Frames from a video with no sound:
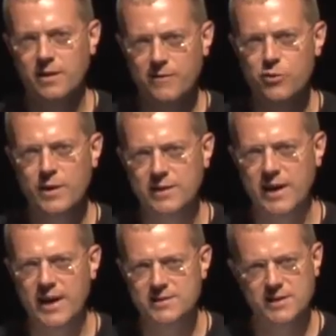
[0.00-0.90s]
Everyone there
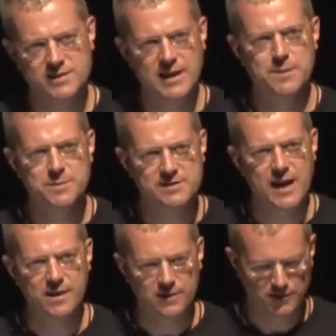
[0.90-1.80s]
has the same
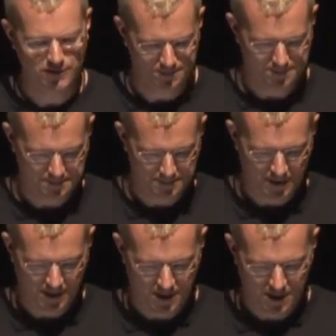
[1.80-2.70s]
status.
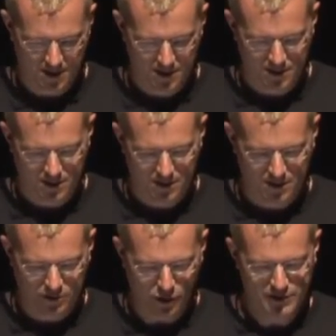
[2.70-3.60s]

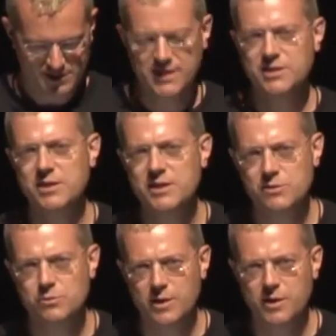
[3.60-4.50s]
Conversation
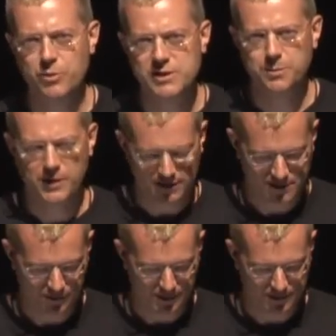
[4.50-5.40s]
is one of the principal
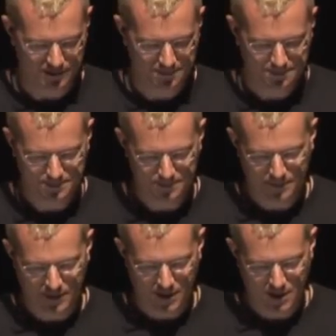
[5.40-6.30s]
activities.
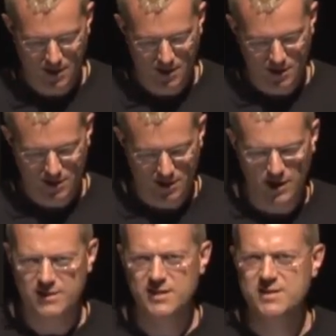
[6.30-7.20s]

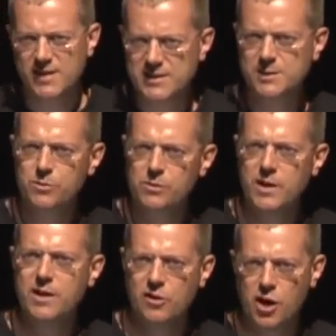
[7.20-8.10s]
It's accessible
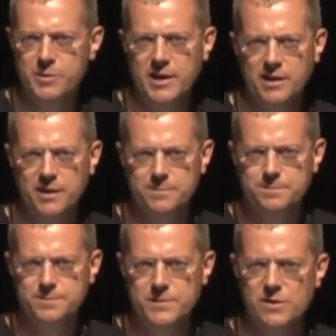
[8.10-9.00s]
and accommodating,
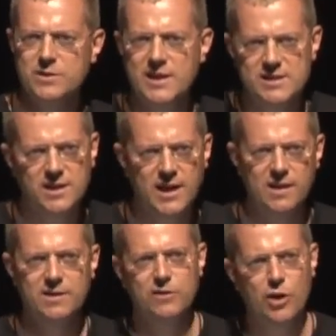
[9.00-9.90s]
so it's easy to get
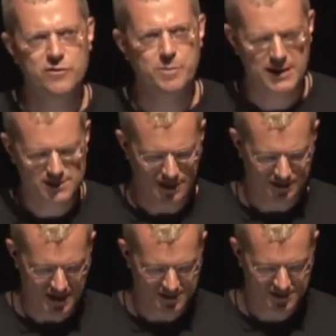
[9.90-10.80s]
into. You don't have to pass any
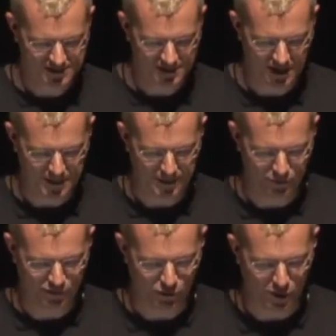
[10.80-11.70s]
tests, and people
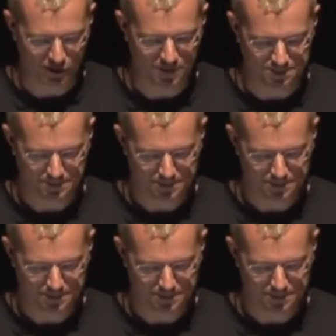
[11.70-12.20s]
feel welcome.